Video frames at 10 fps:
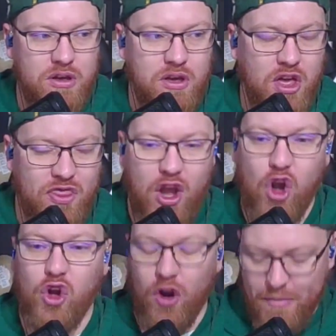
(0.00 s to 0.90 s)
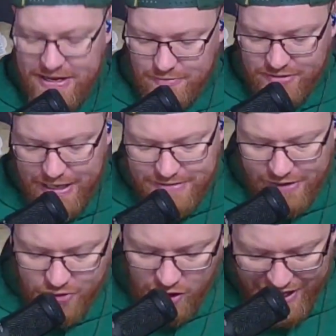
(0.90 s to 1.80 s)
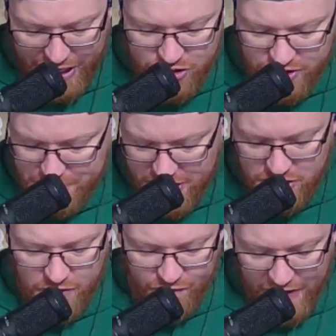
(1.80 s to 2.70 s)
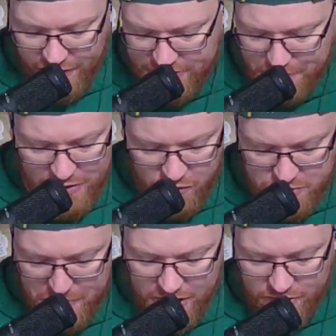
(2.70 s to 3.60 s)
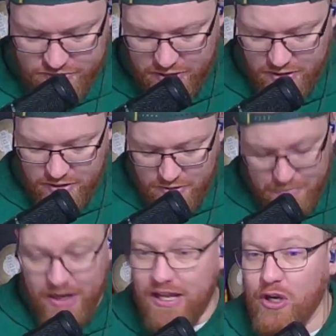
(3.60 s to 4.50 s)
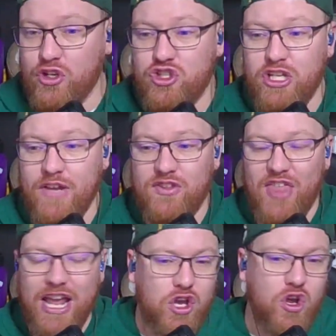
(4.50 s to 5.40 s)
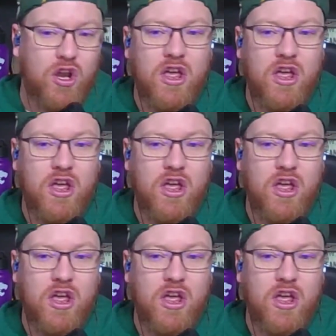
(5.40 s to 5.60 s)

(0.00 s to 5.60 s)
There are going to be some teams out there, like I just mentioned, the Falcons, Panthers, Bears, Buccaneers, Chiefs, that could